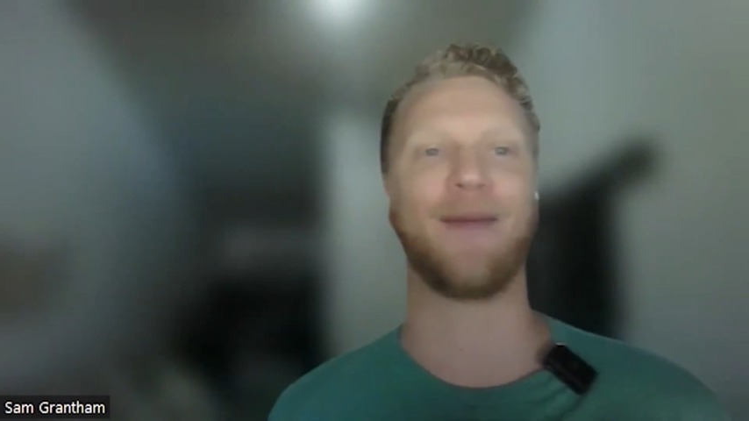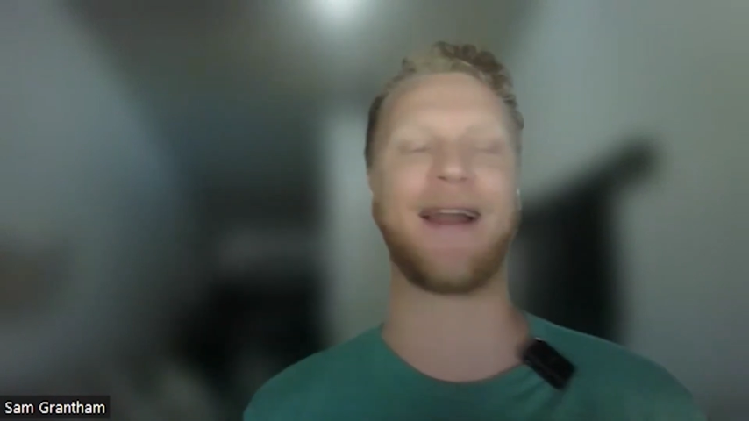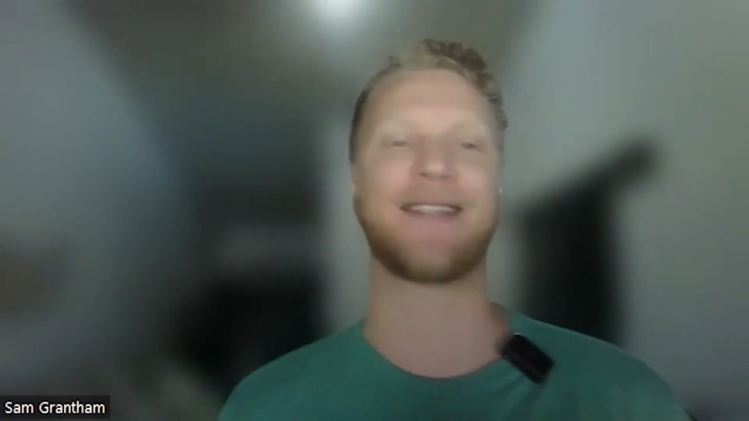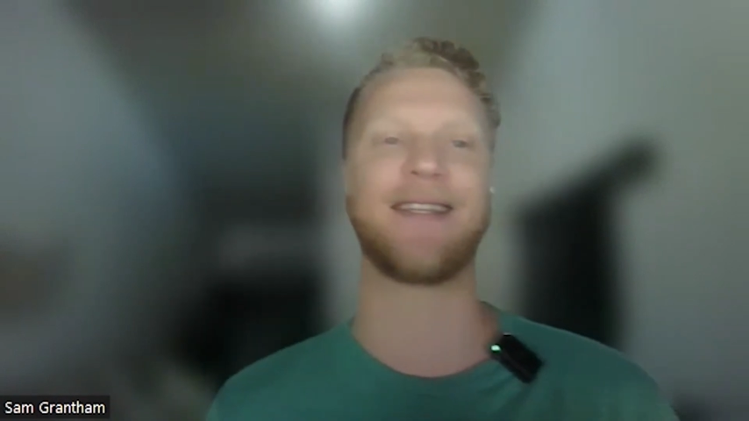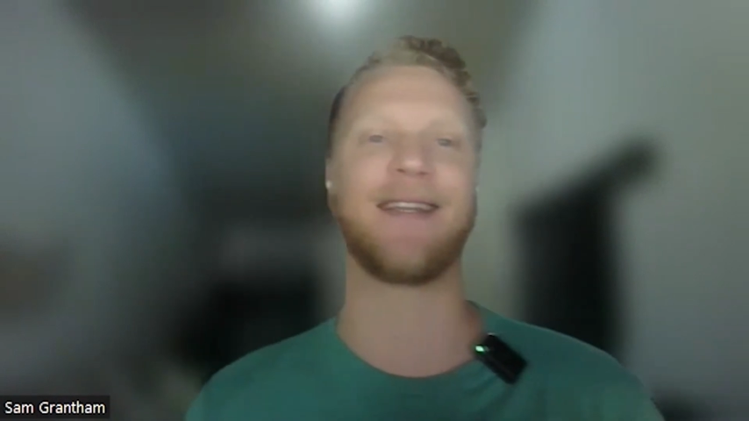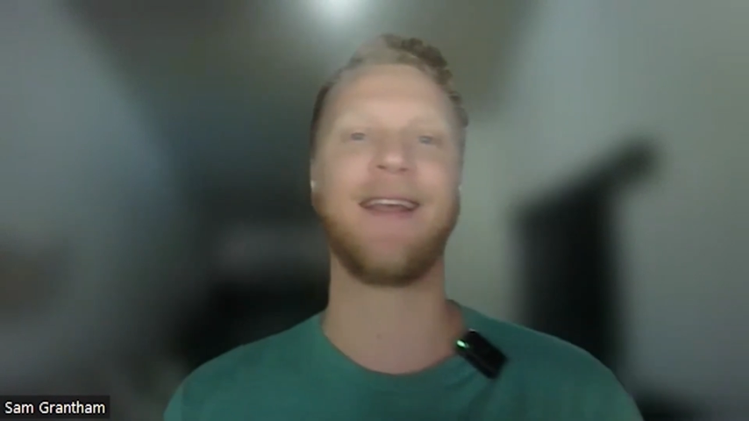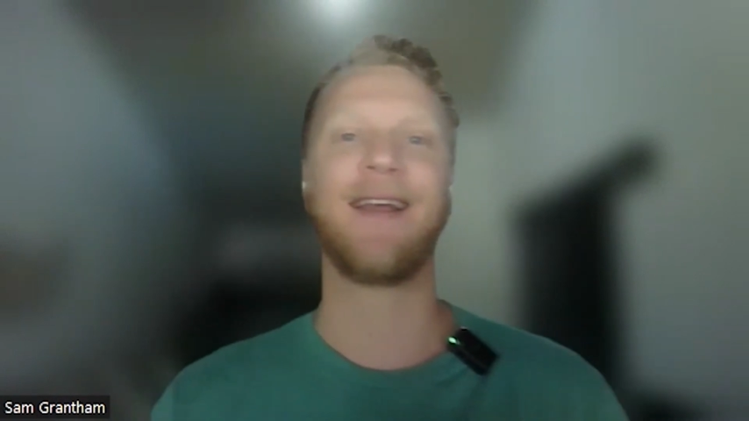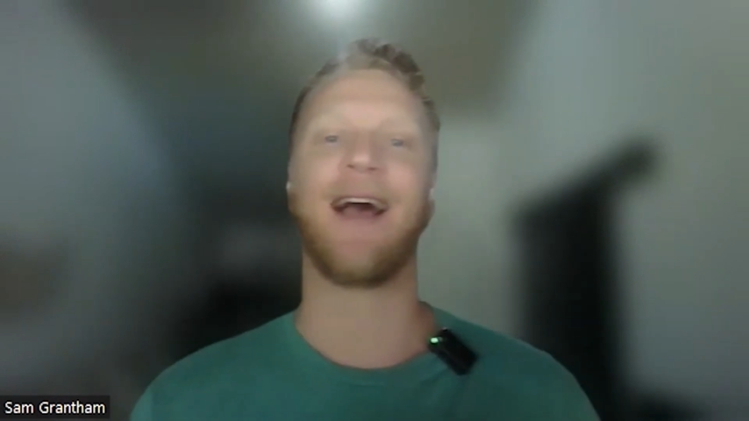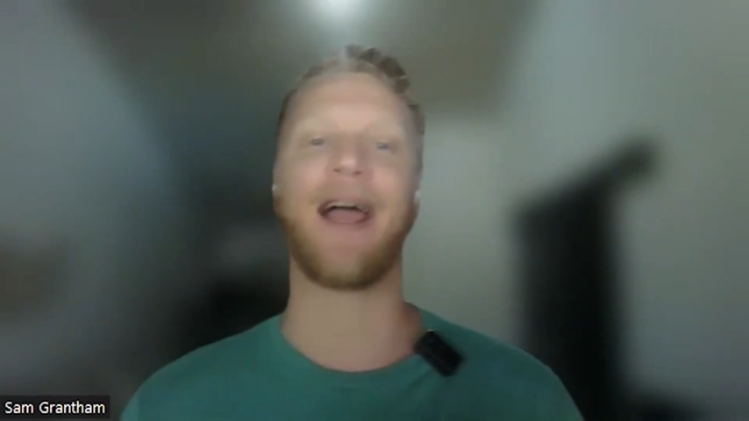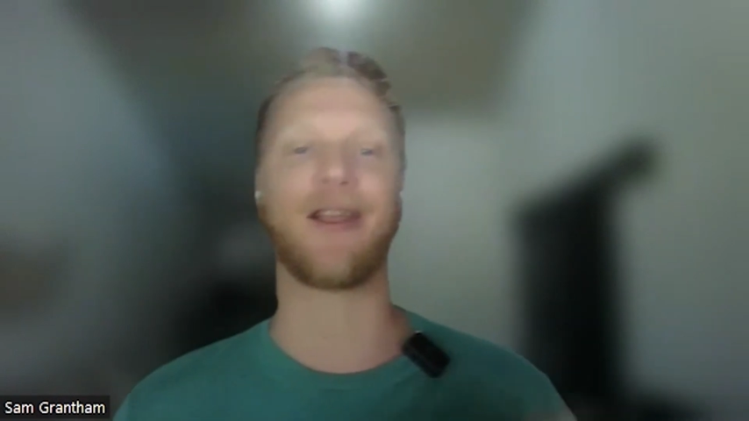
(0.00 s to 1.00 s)
Medicine.
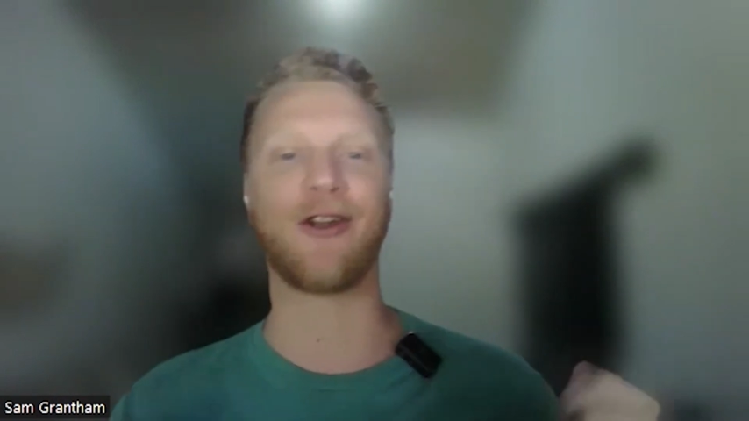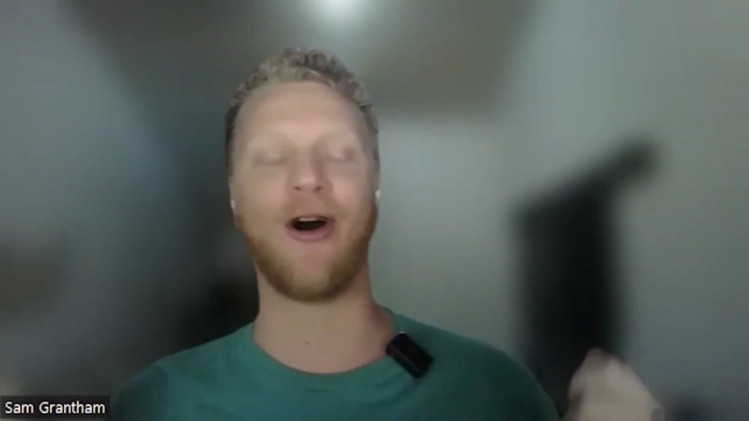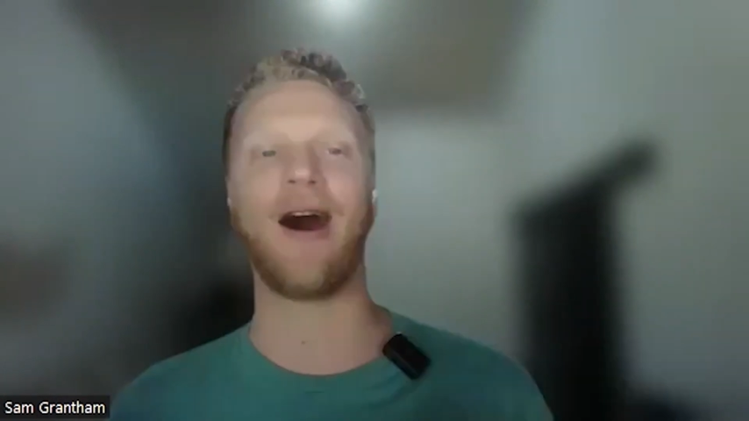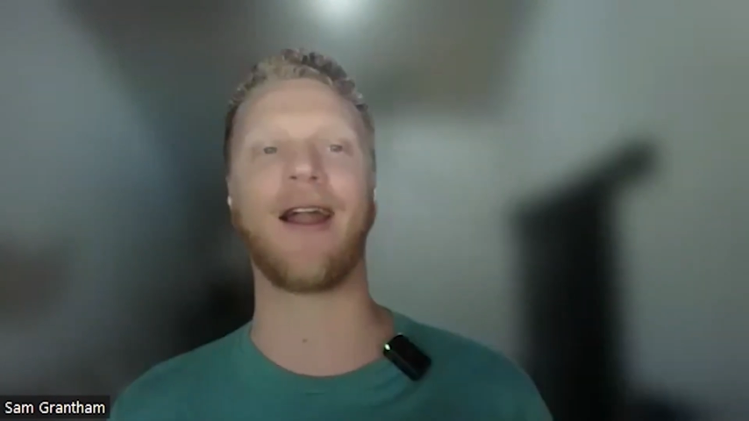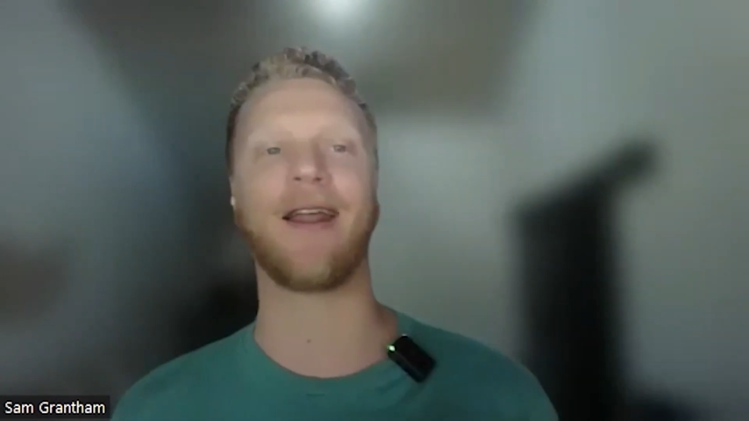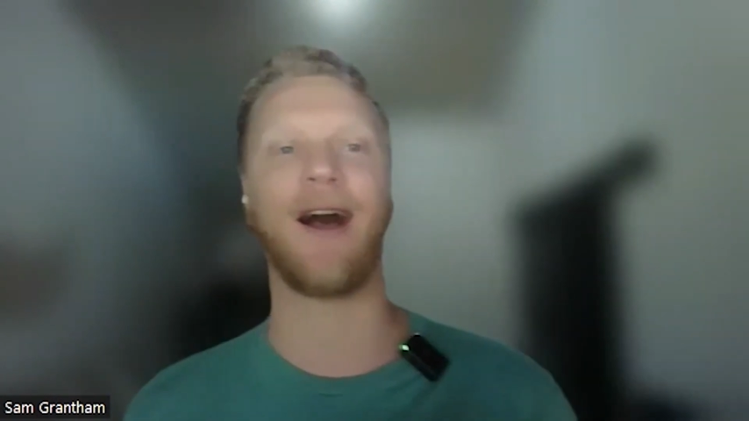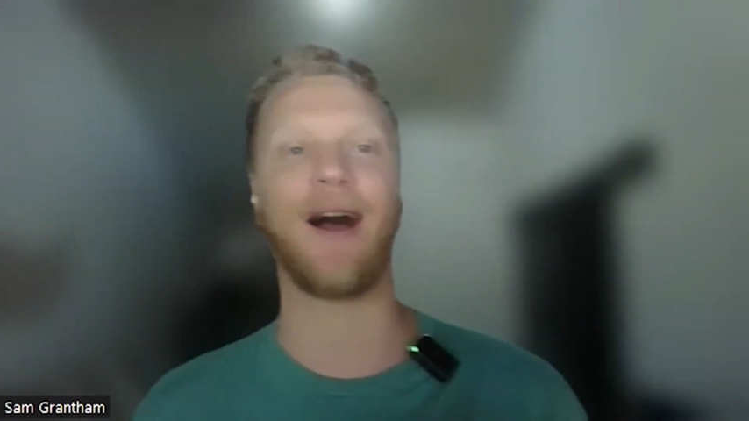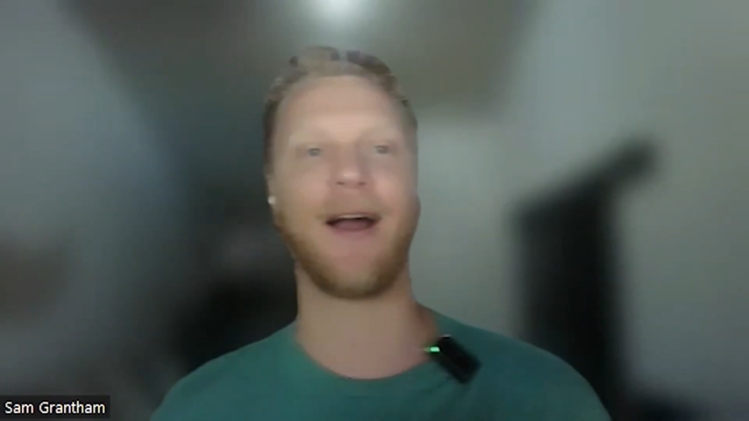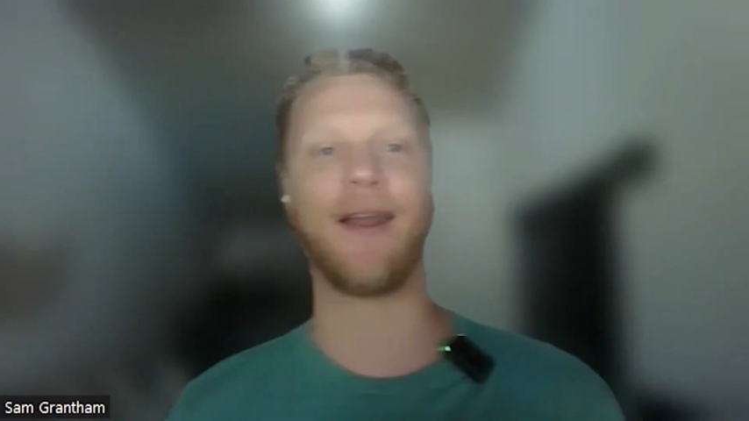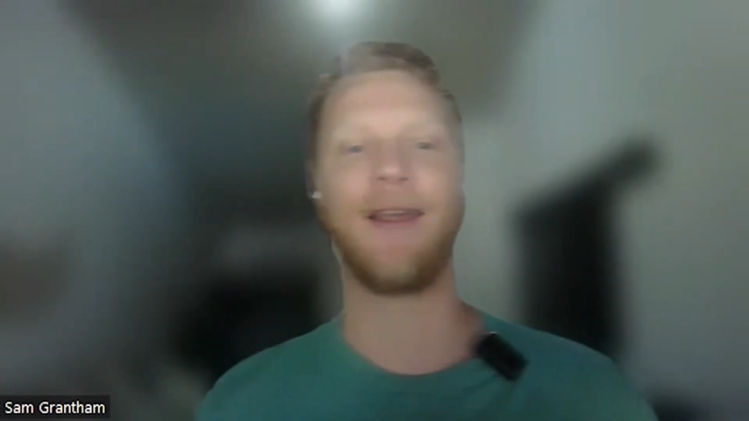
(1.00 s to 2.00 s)
I could go on and
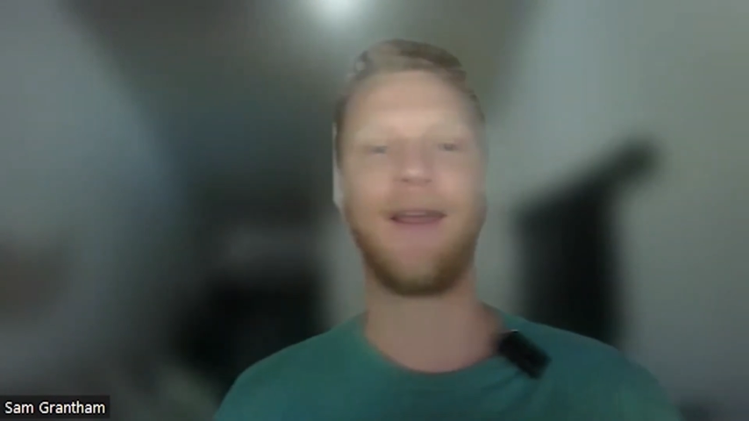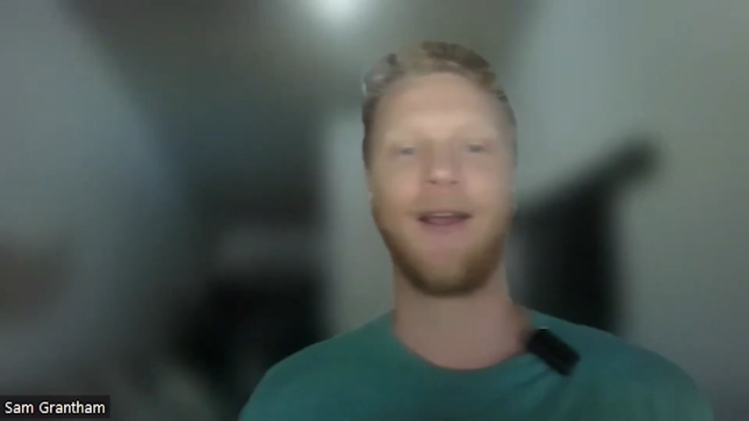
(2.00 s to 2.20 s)
on.